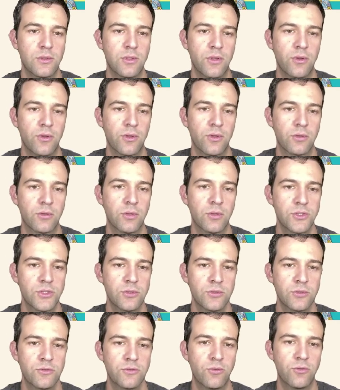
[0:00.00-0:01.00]
The
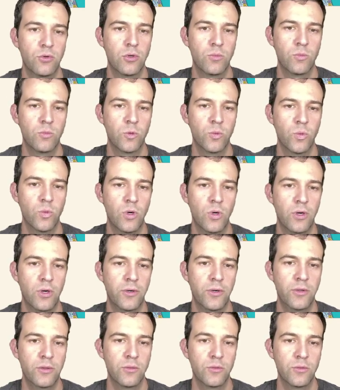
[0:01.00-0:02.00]
crystals form
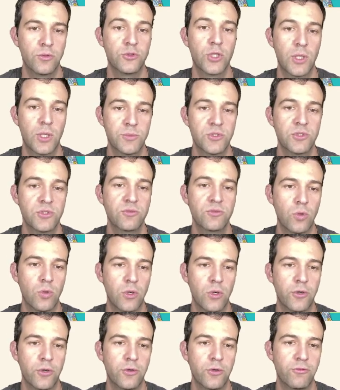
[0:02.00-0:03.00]
when drops of
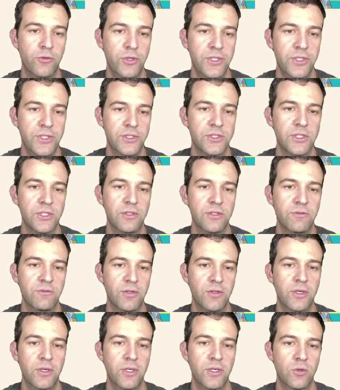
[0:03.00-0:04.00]
water freeze in
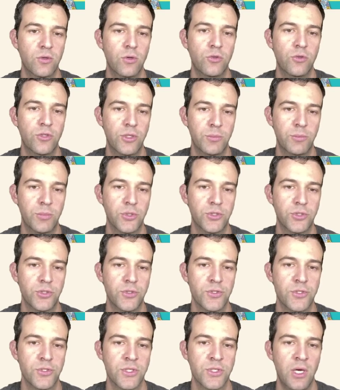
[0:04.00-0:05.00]
very cold temperatures.